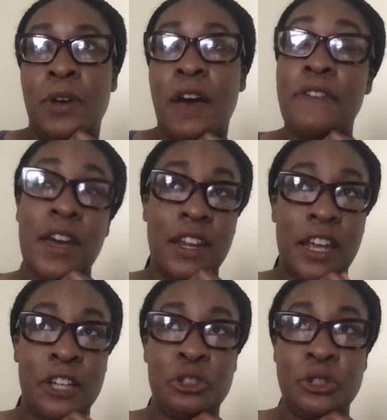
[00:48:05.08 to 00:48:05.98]
find it
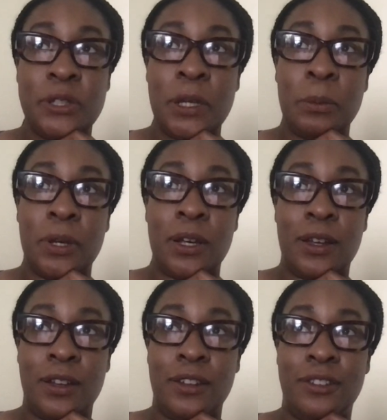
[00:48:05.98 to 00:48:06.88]
interesting
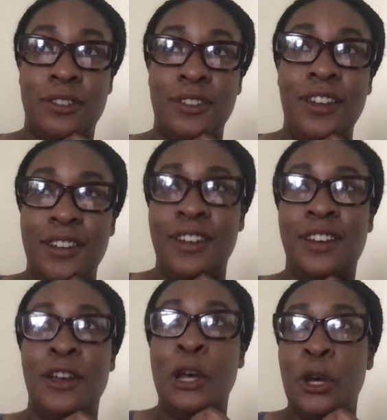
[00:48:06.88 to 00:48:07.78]
because
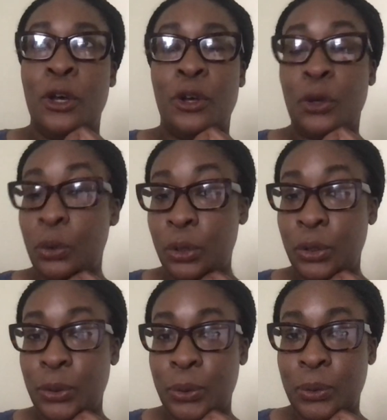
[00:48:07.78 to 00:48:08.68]

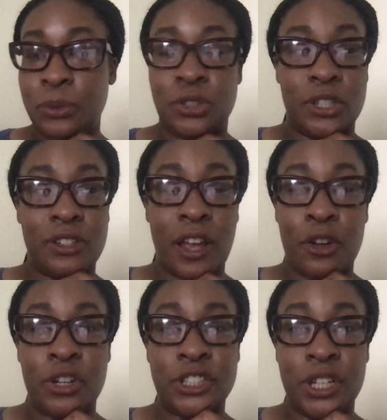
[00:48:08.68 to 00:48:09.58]
hoodoo, just like
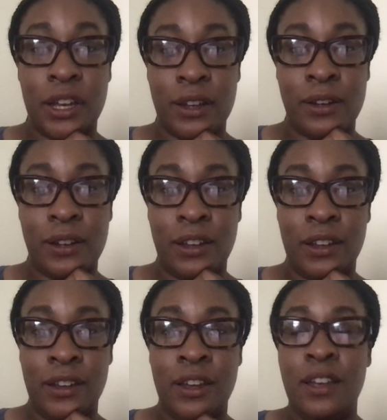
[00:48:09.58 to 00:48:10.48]

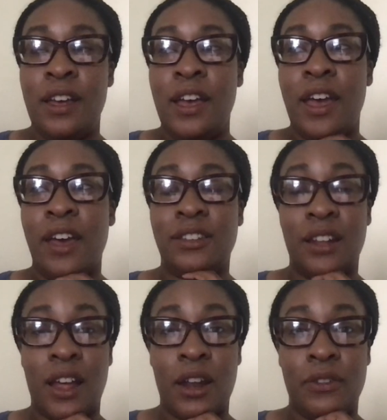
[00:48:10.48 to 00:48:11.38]
Christianity, has a
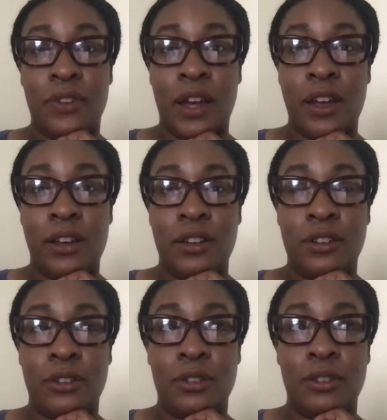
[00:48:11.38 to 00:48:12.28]
lot of like
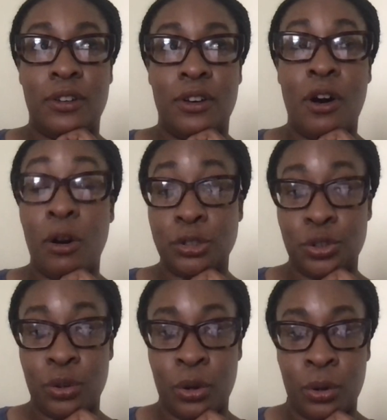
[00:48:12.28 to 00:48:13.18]

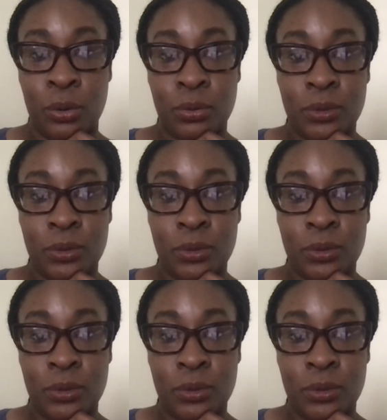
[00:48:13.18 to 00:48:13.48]
cultural